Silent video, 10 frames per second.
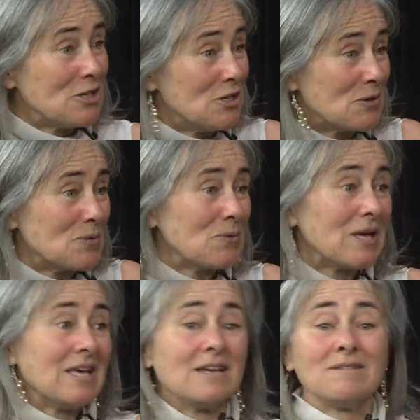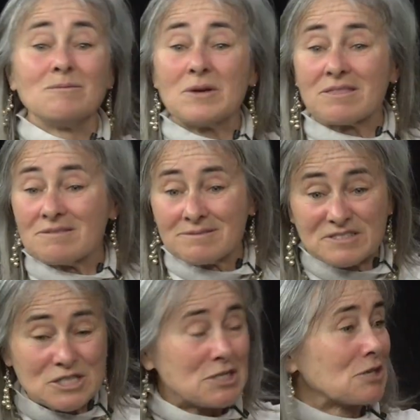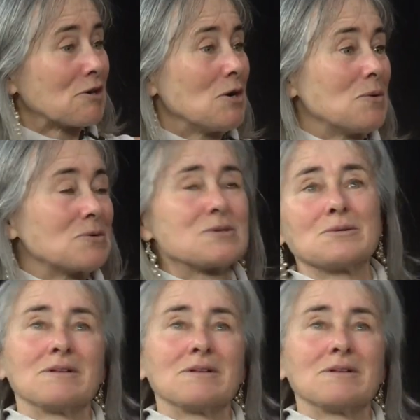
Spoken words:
new with zero sort.